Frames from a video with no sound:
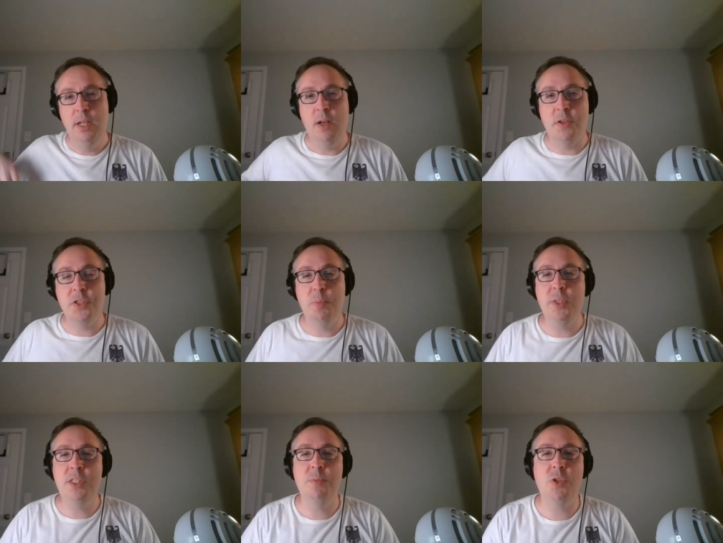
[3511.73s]
Also,
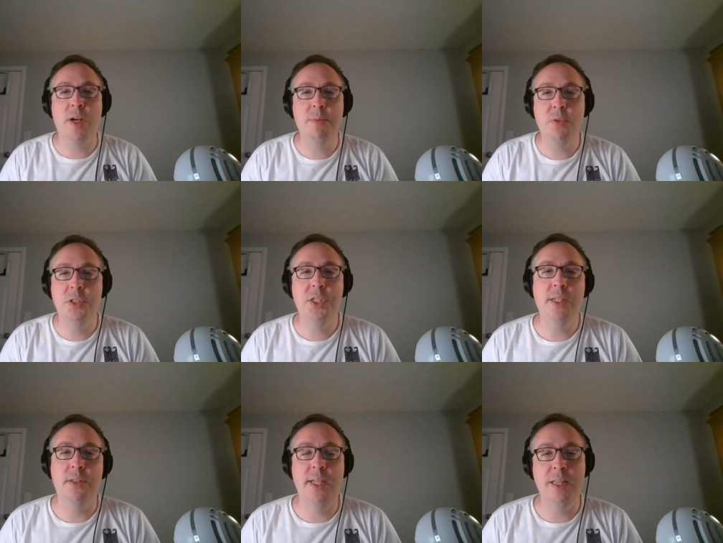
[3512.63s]
please subscribe to our channel
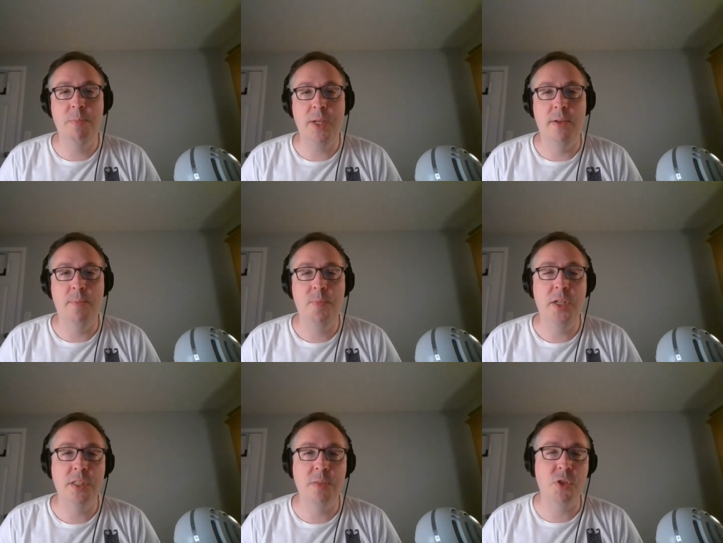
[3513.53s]
and hit the bell. You
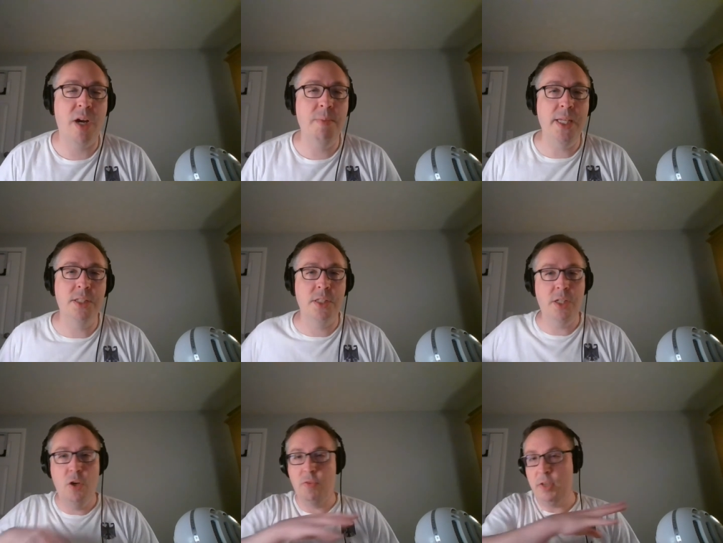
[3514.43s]
can subscribe easily
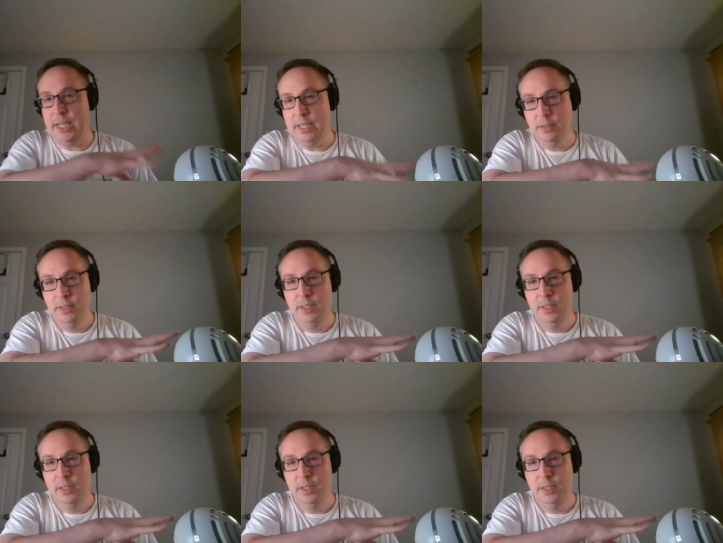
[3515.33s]
over here.